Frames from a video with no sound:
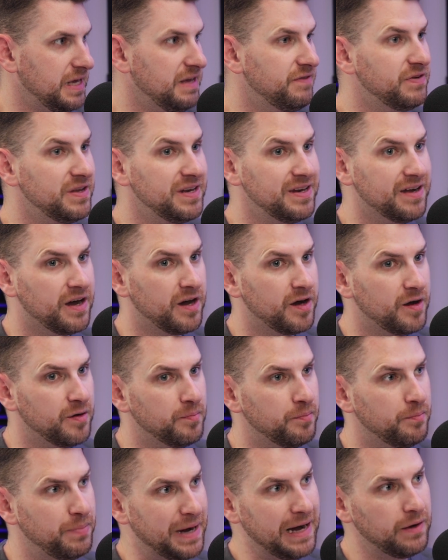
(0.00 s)
Even
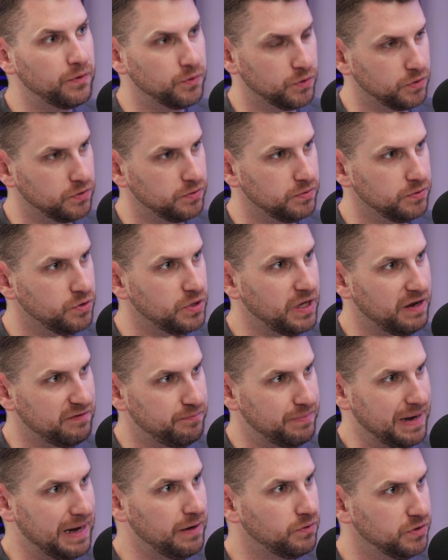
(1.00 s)
bowel, you can
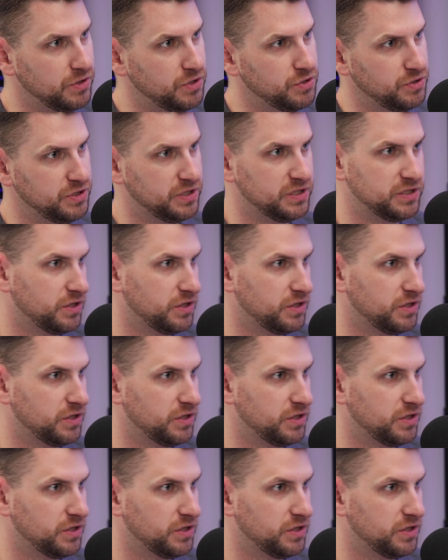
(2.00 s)
have bowel injuries